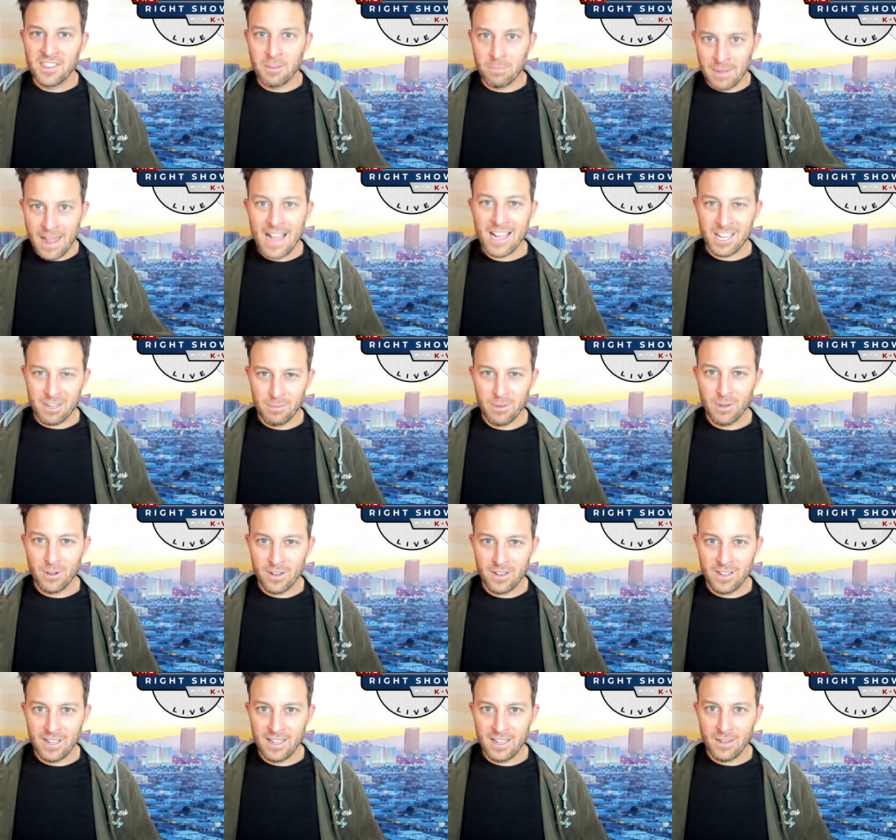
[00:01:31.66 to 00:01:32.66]
The black
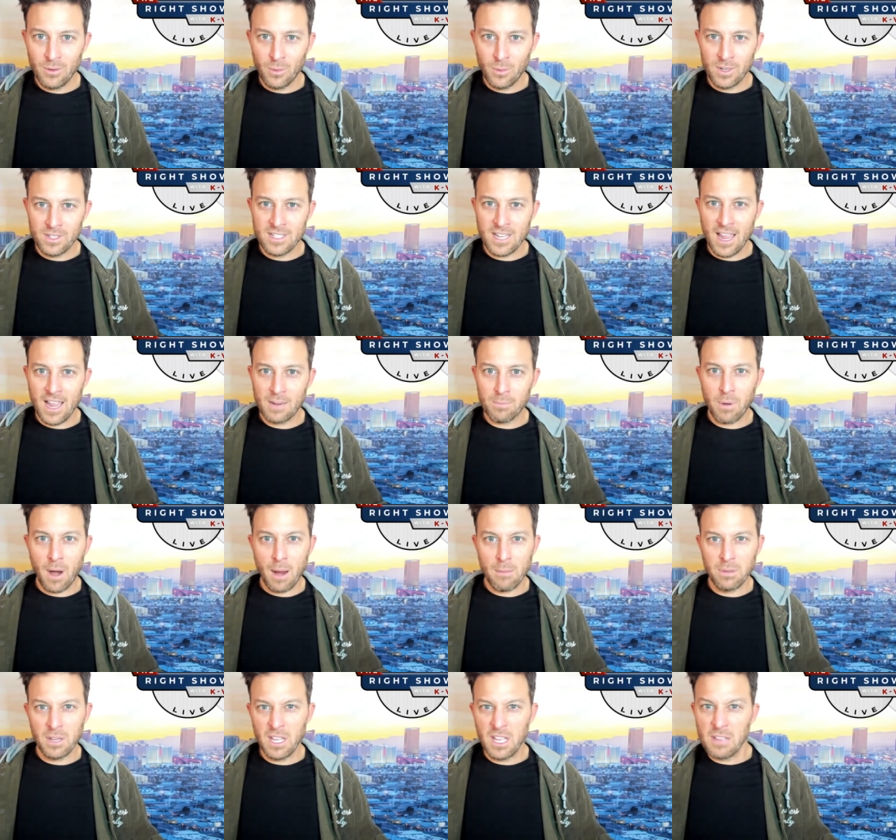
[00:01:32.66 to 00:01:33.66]
community would take
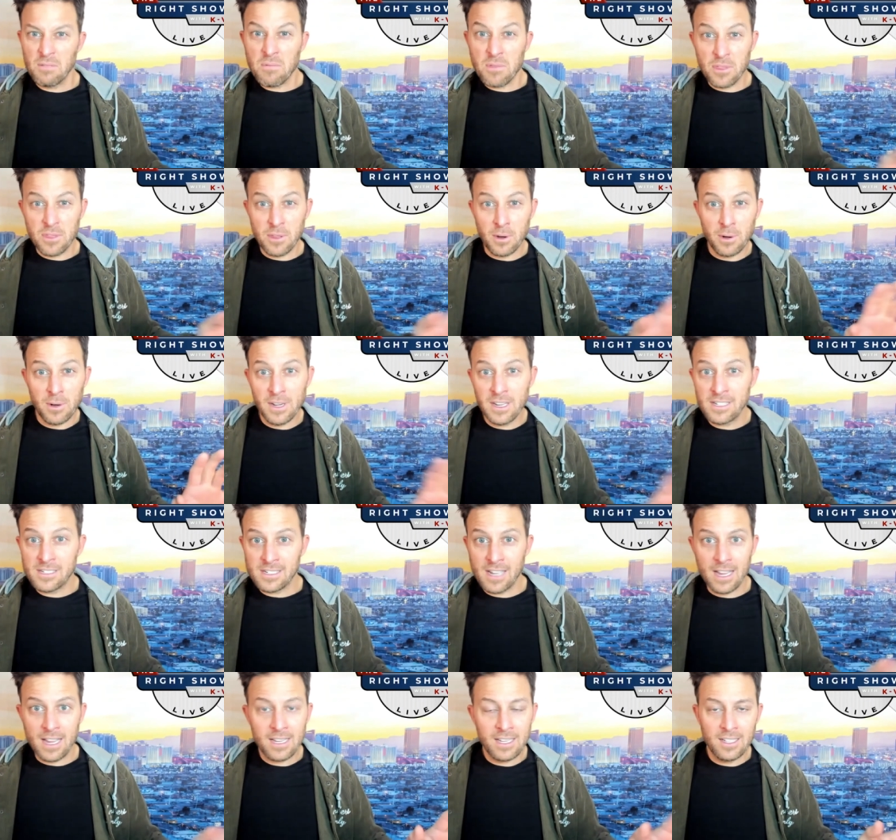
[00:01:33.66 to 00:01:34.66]
probably 30
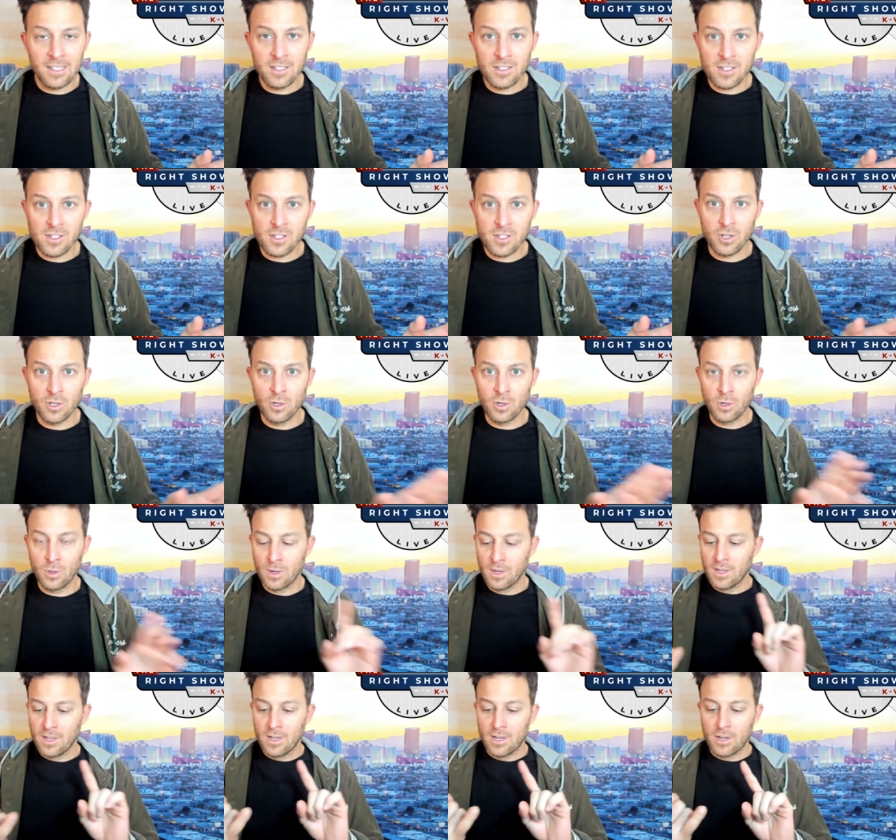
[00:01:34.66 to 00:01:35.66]
seconds
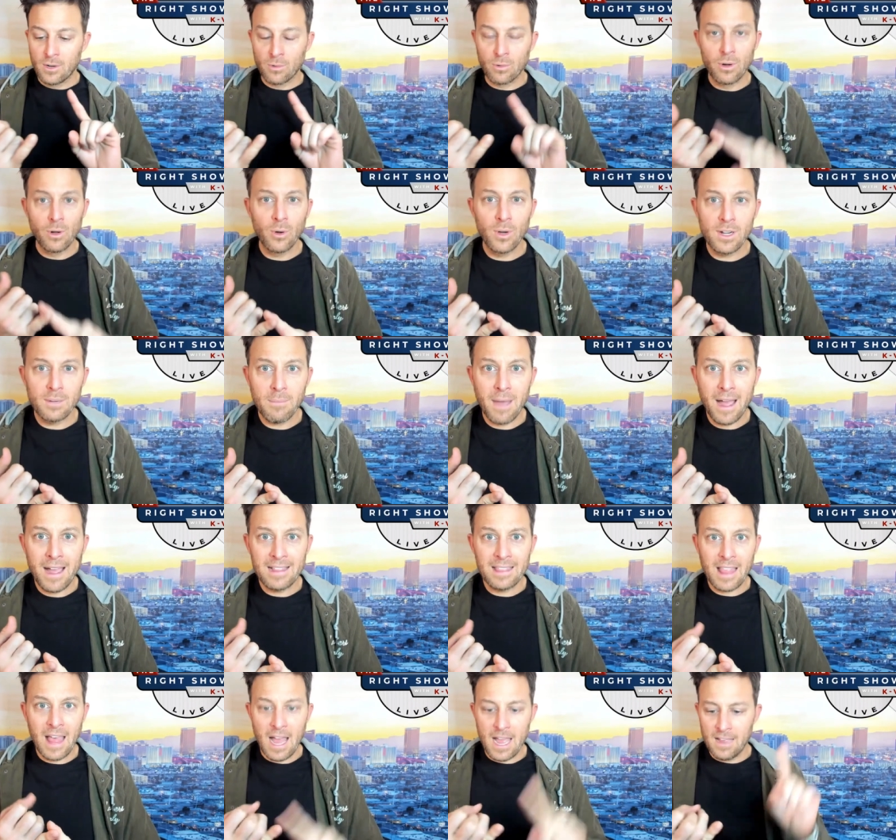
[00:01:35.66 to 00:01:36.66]
to ruin my
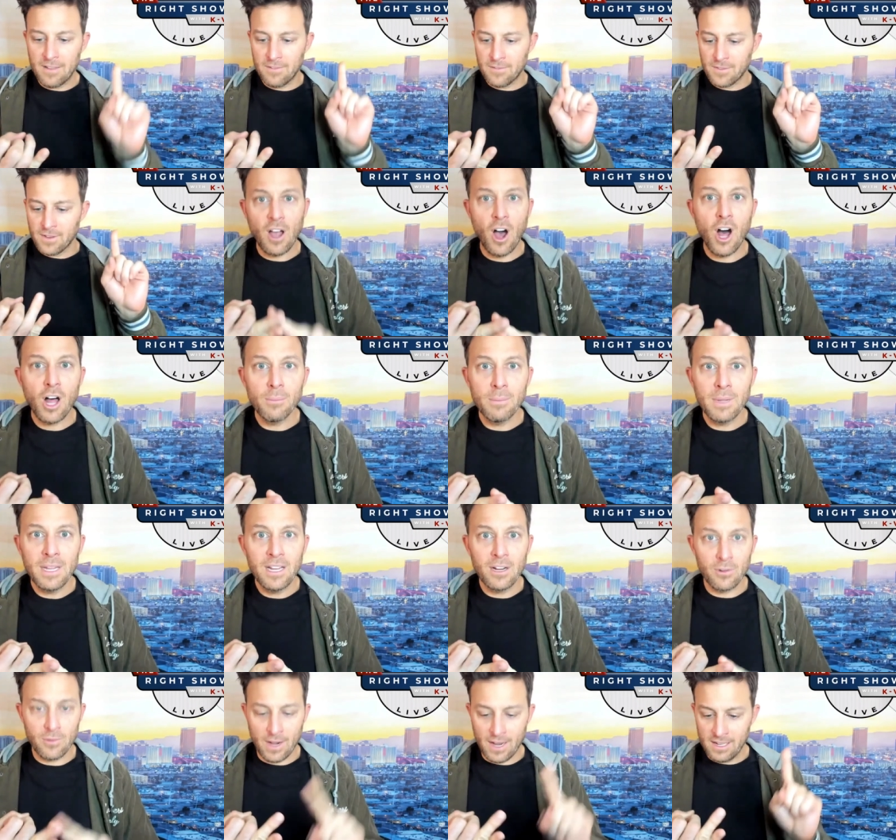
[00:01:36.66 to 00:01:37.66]
life, call me
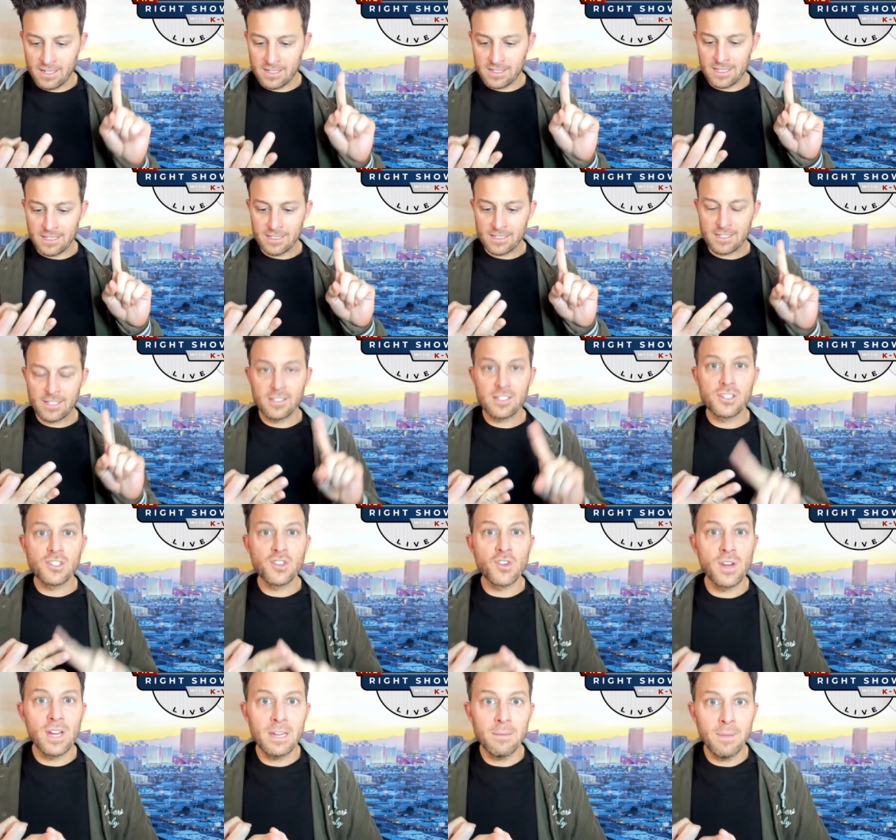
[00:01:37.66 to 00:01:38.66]
a racist,
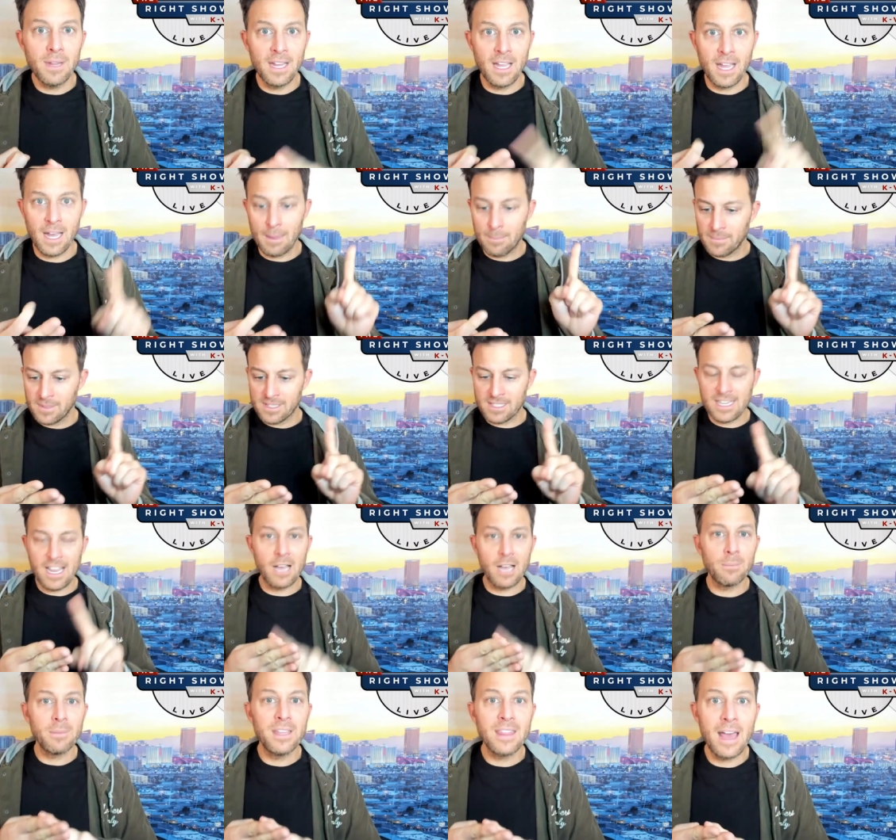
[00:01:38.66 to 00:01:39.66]
string me up,
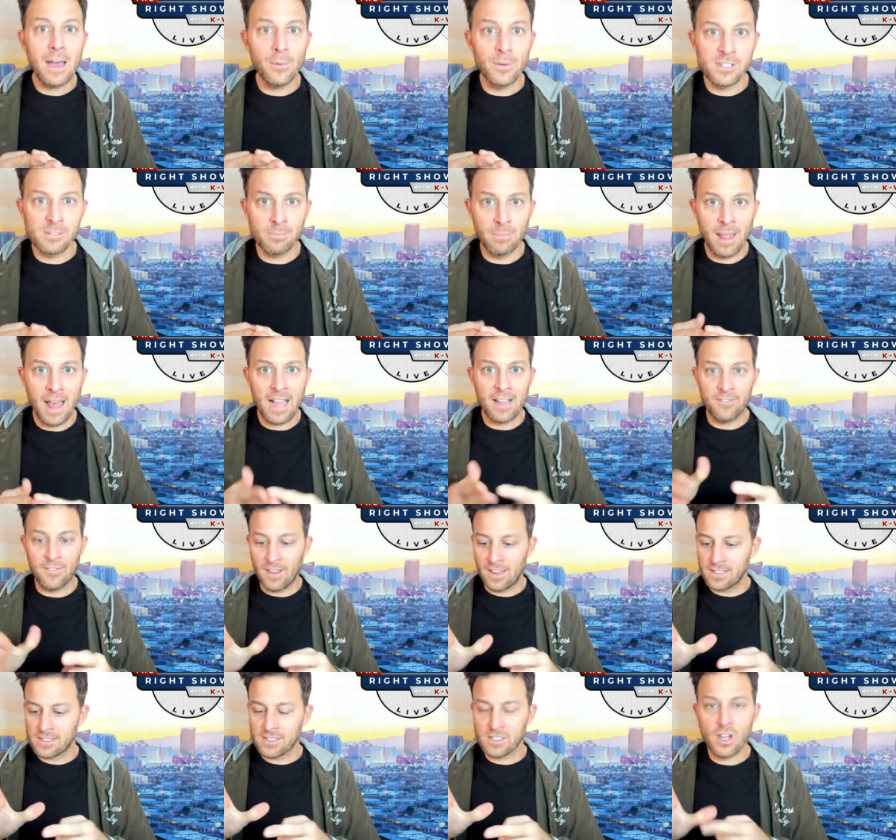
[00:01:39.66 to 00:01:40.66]
tell me that was
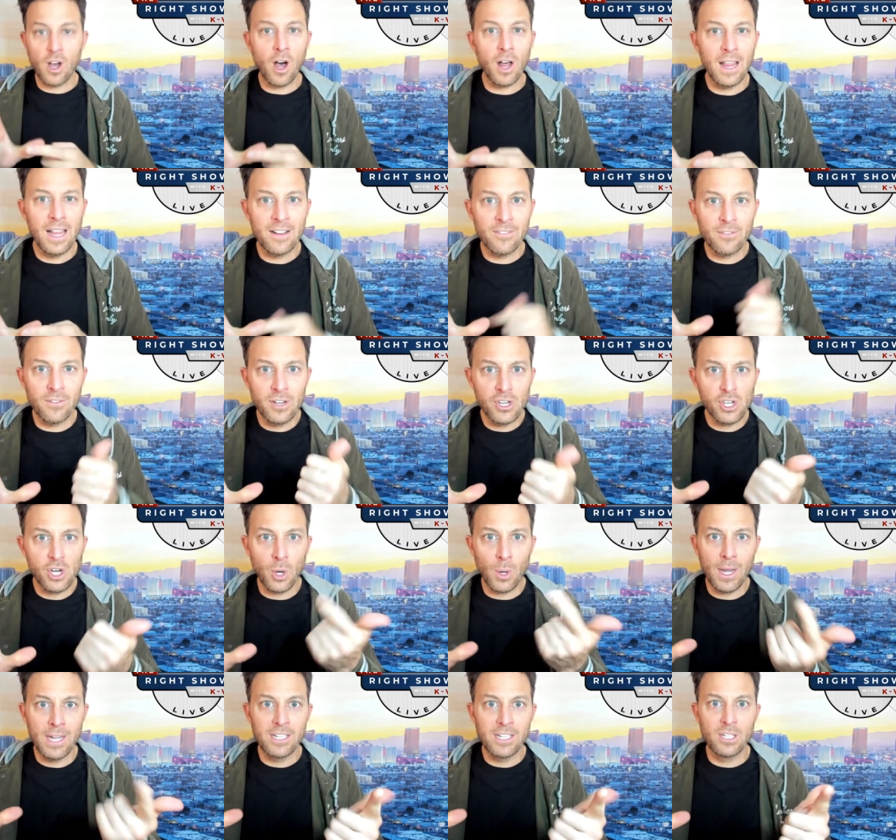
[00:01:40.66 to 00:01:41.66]
blackface, call every
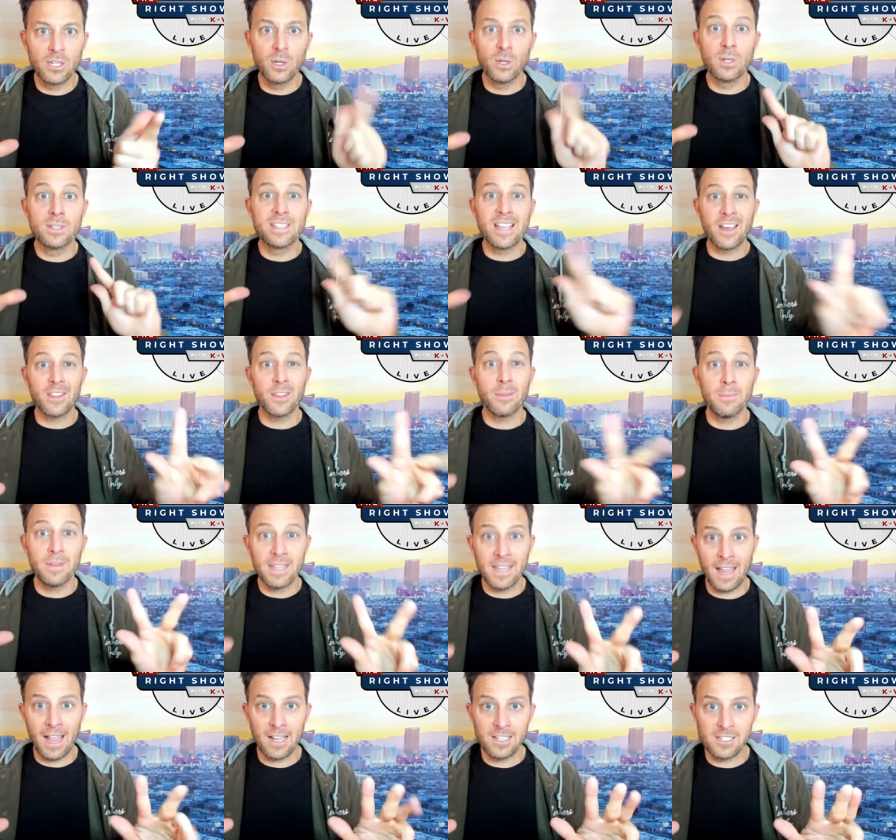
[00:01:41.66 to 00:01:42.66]
show I do, tell them to
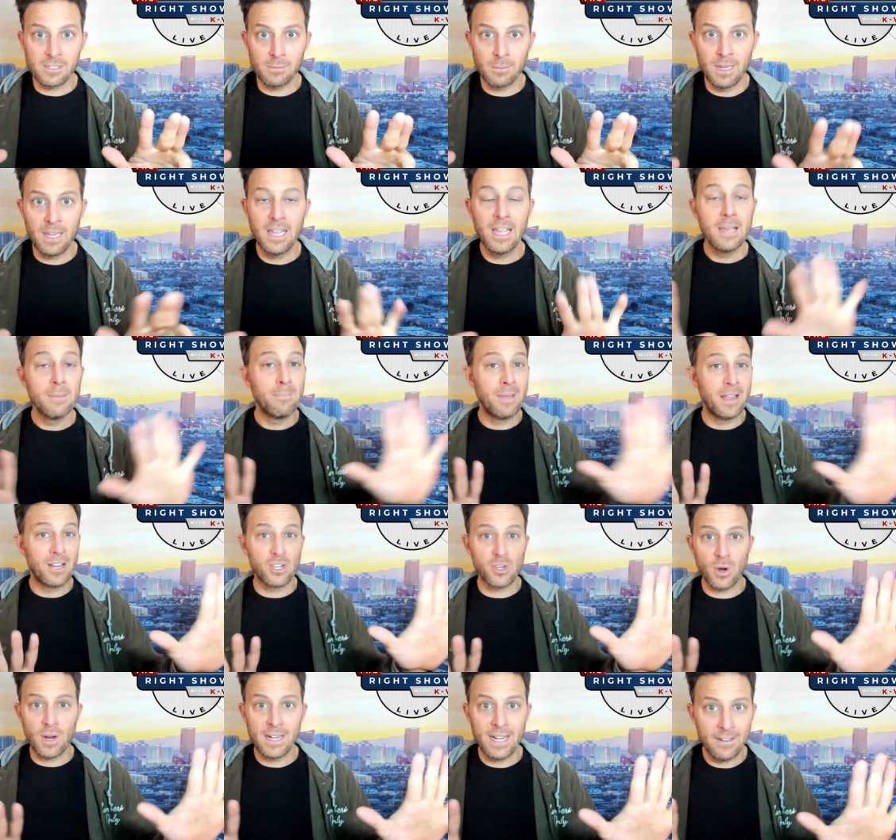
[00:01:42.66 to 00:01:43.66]
cancel me, make
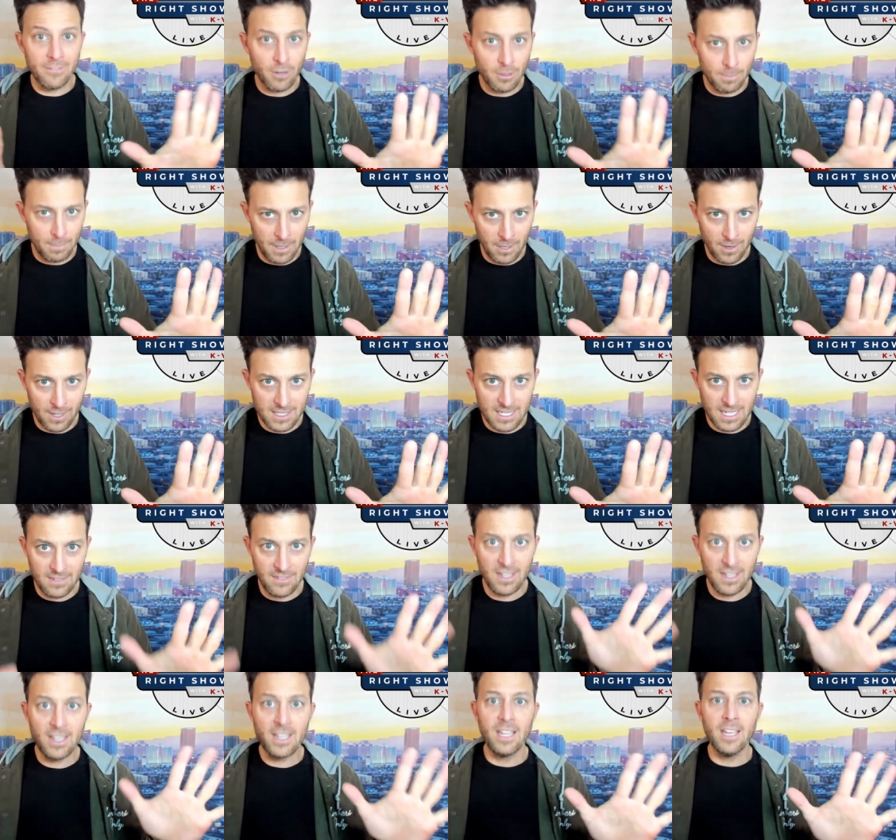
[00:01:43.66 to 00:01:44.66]
sure I never appear on
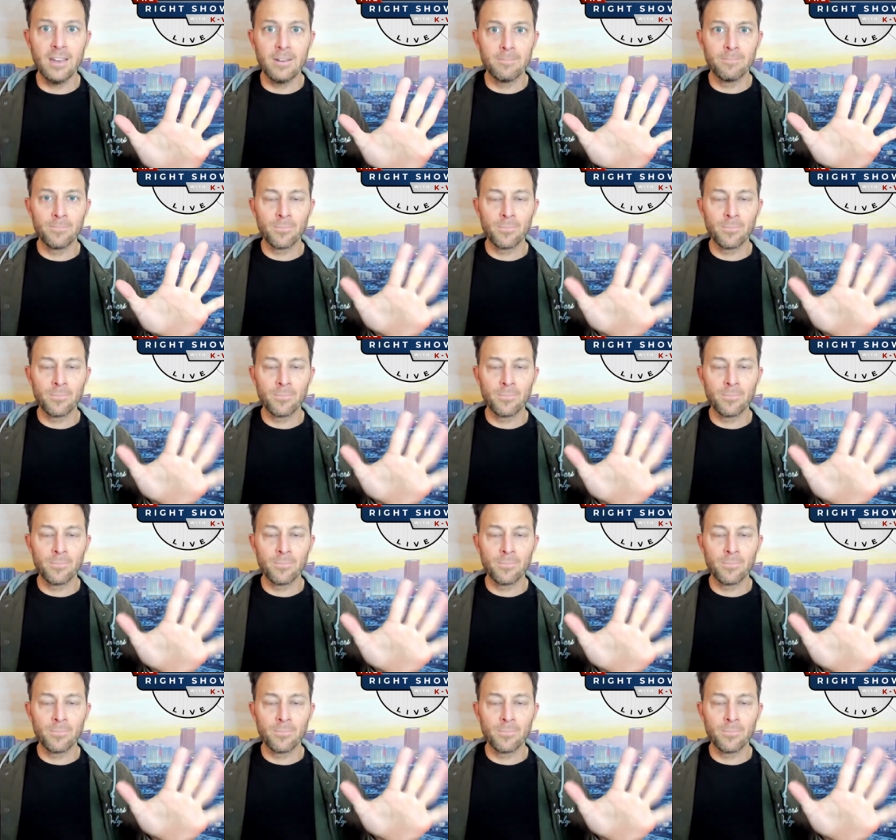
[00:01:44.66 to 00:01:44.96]
TV again.